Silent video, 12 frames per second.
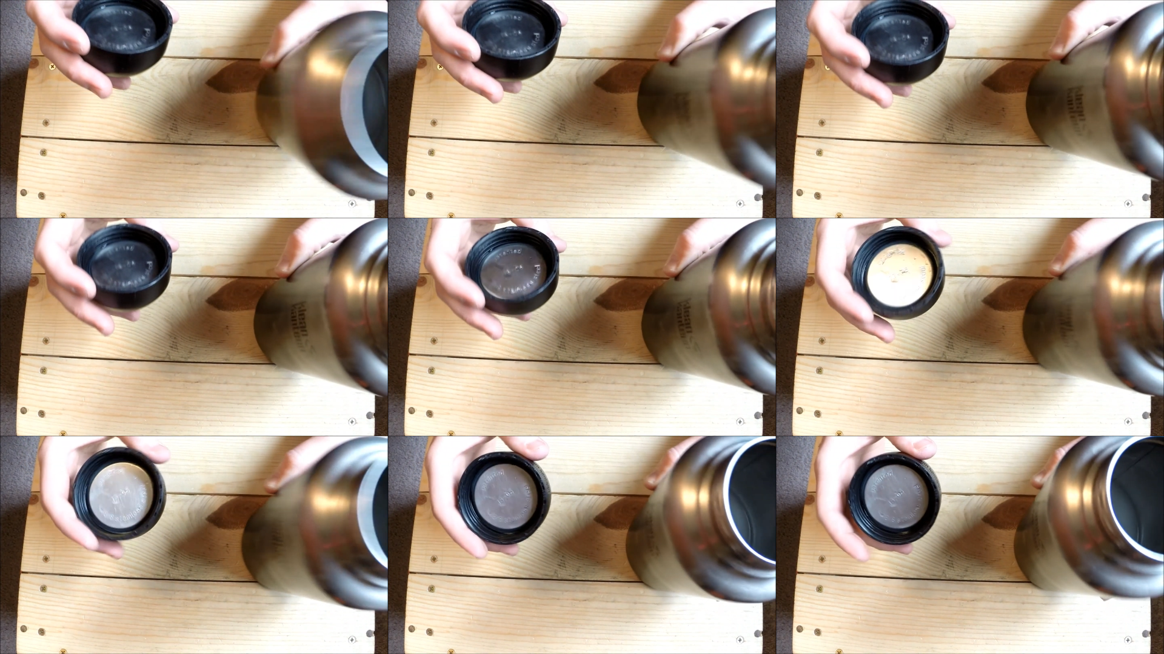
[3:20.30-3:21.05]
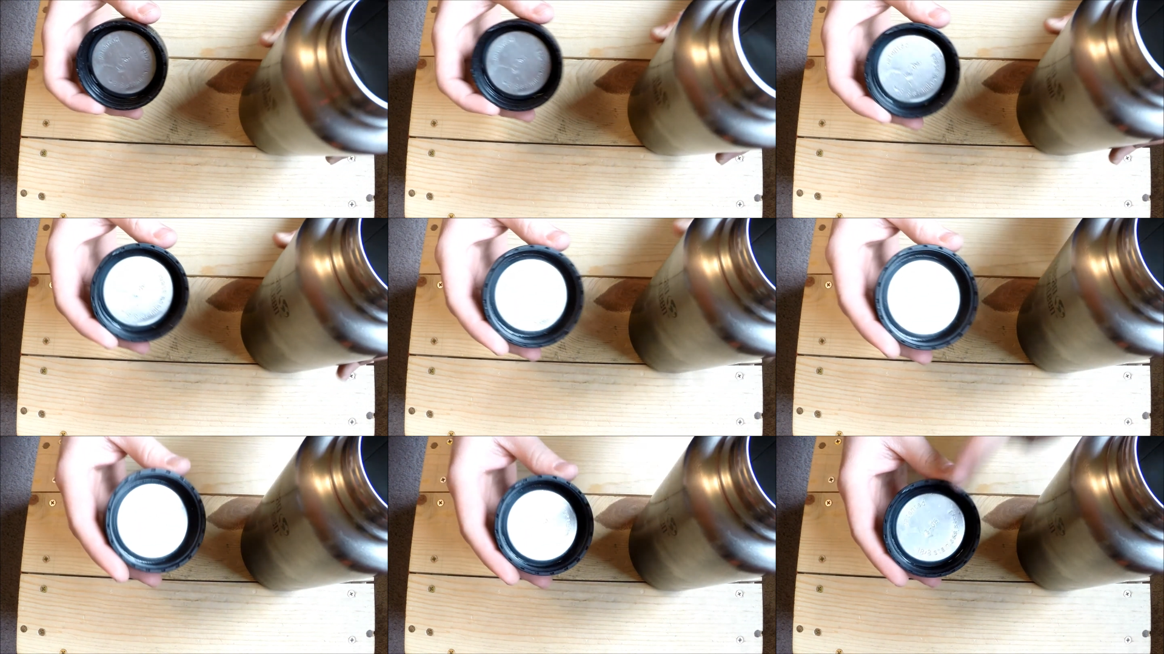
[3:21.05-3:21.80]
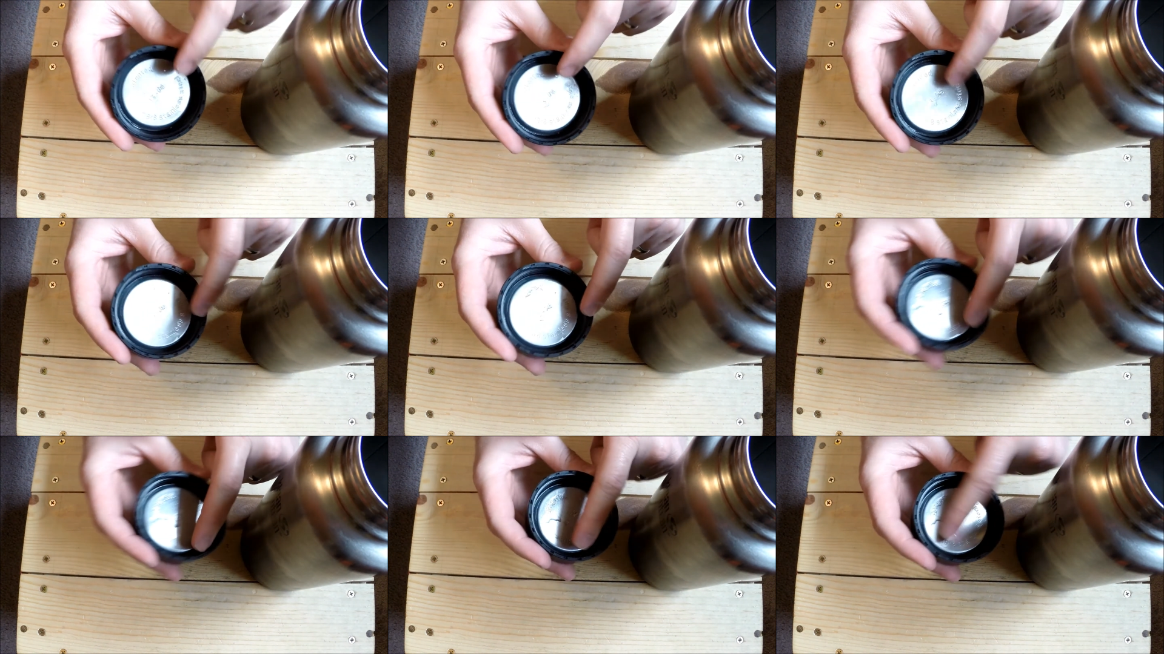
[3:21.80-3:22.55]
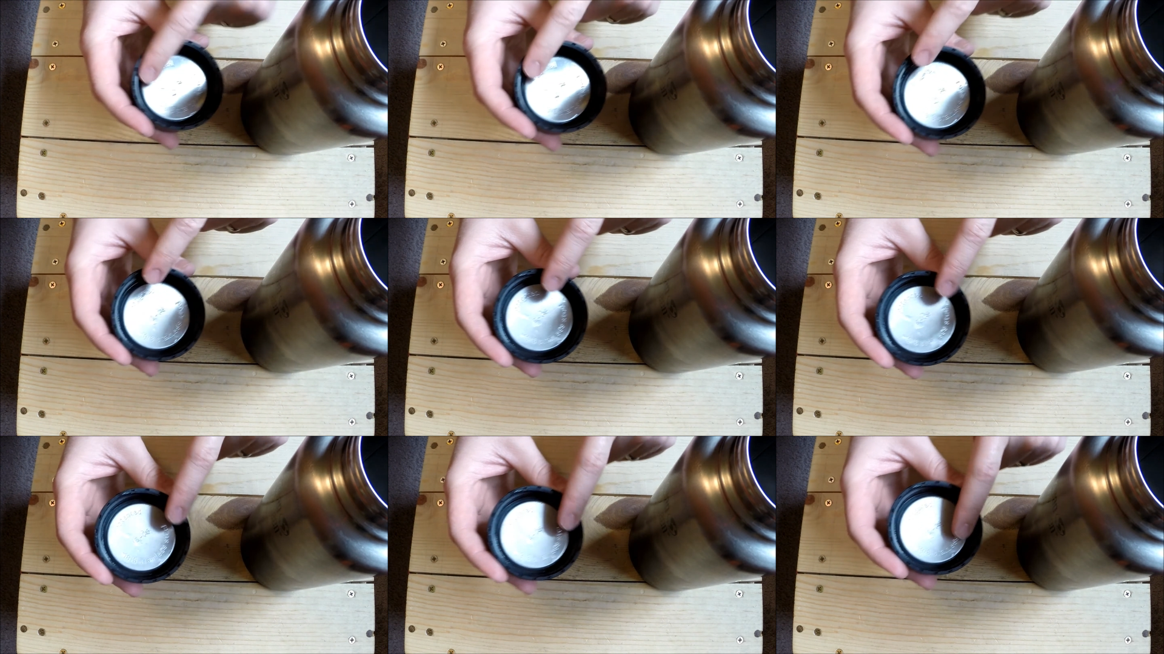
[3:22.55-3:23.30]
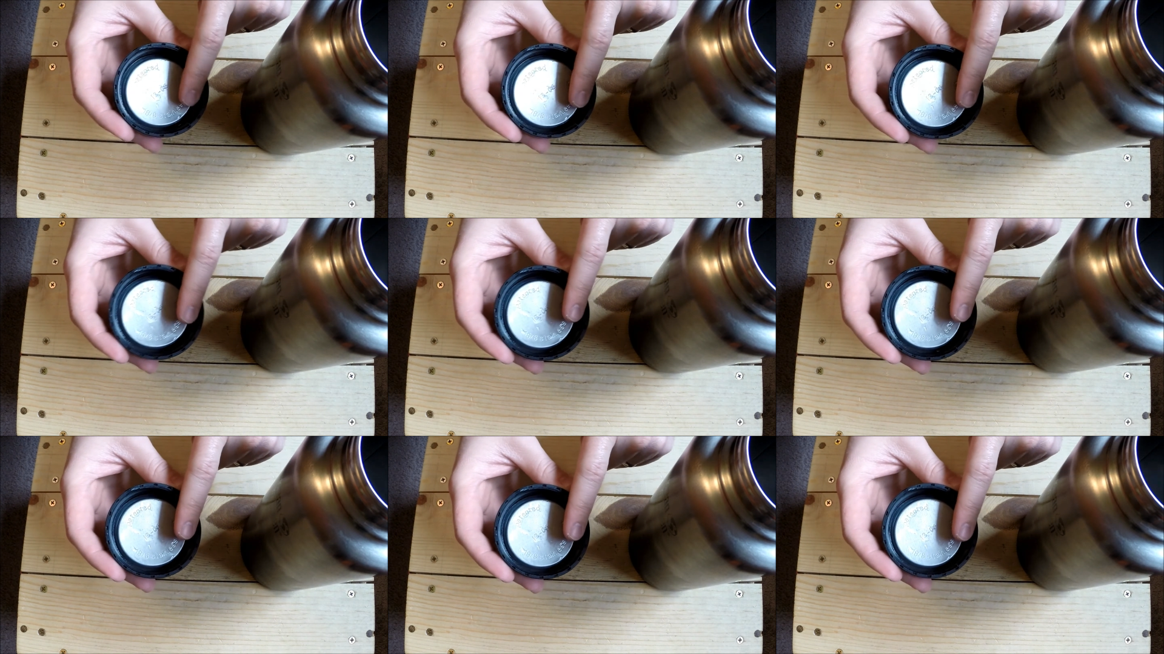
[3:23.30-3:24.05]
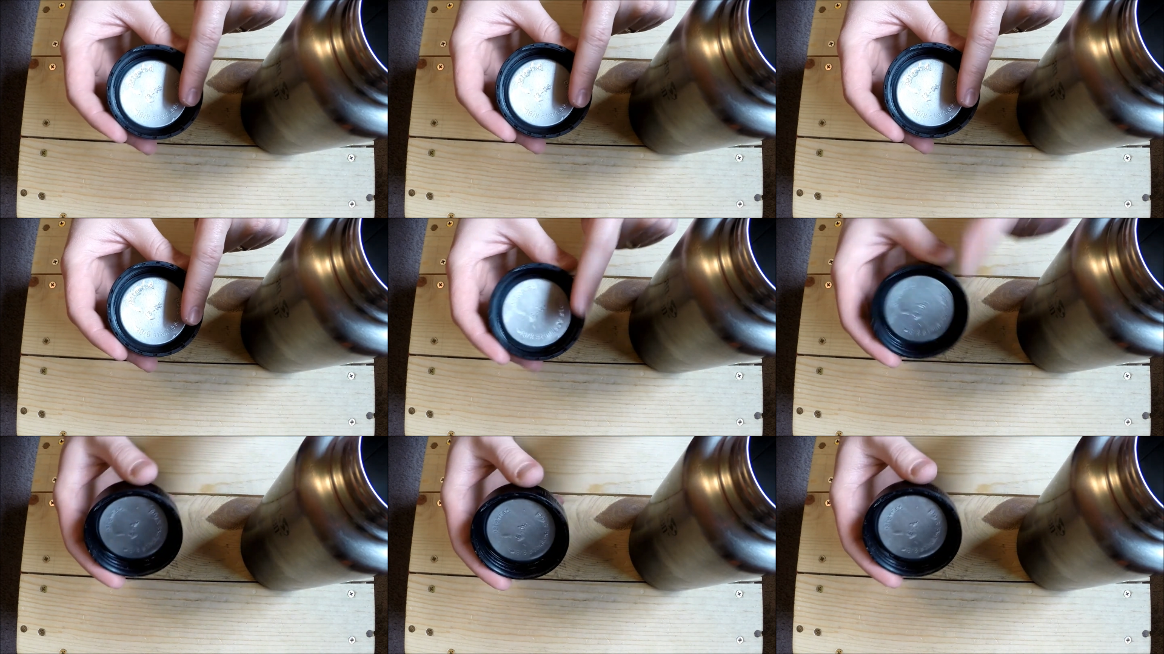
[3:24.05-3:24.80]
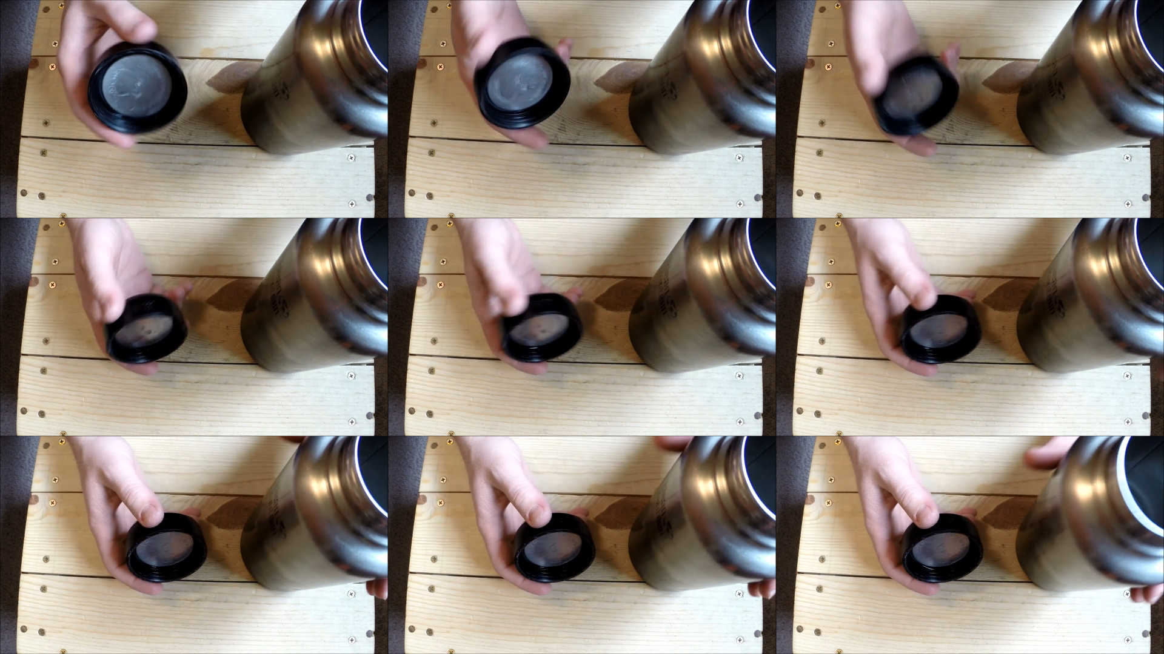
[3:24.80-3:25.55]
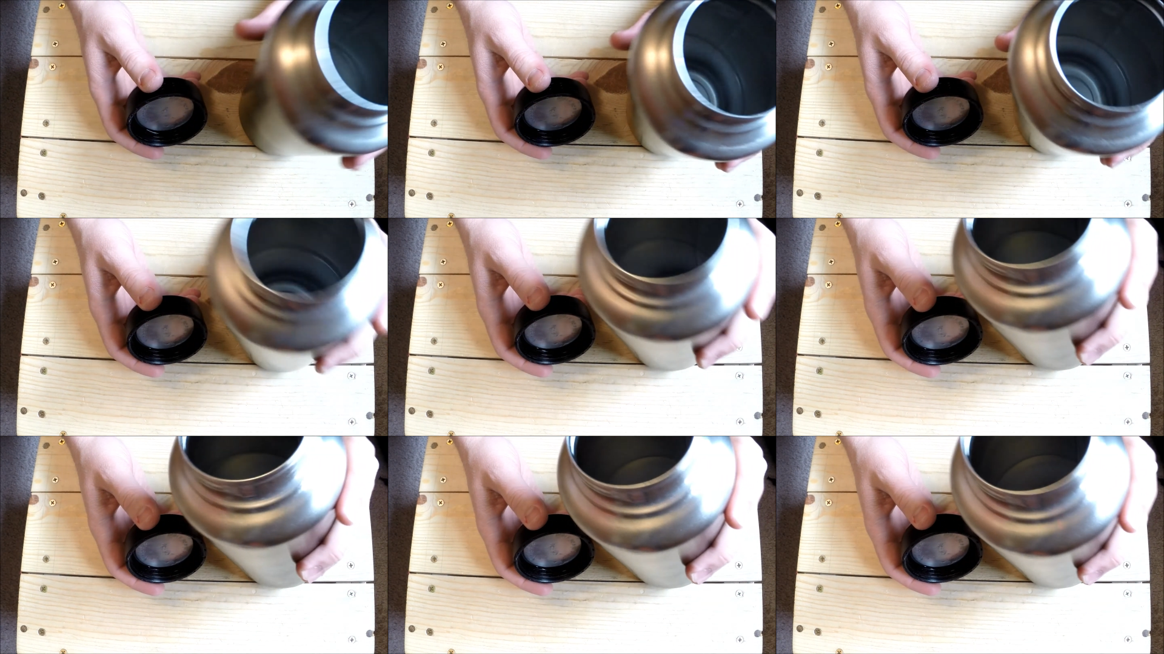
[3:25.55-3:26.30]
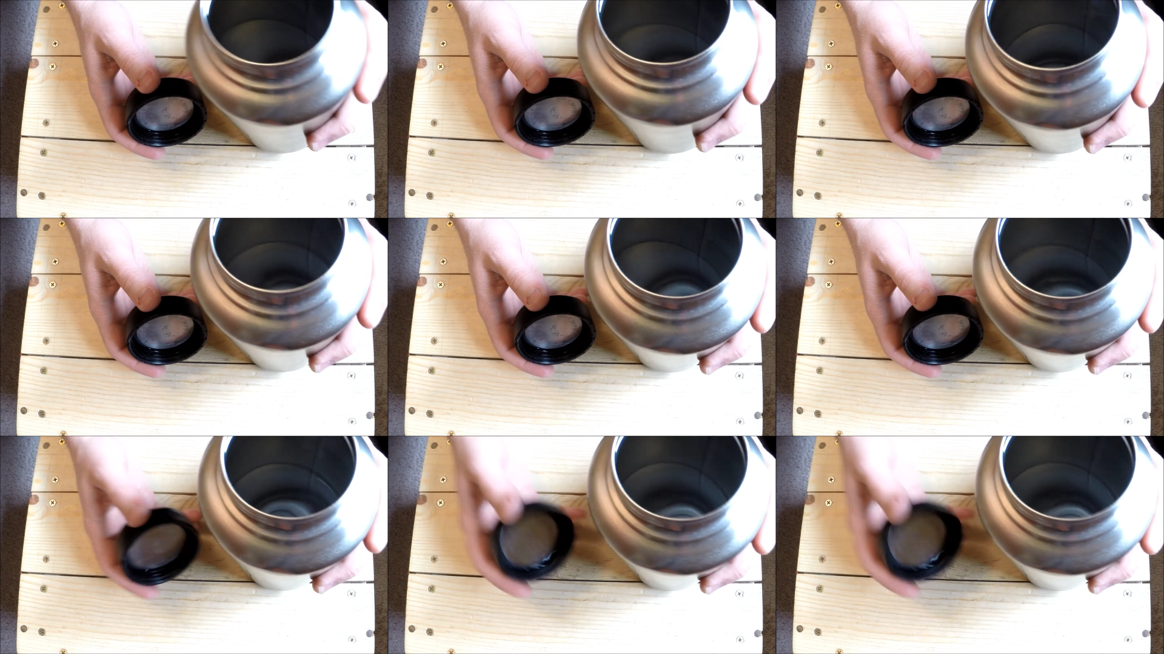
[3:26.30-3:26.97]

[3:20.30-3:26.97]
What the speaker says: (no speaker visible)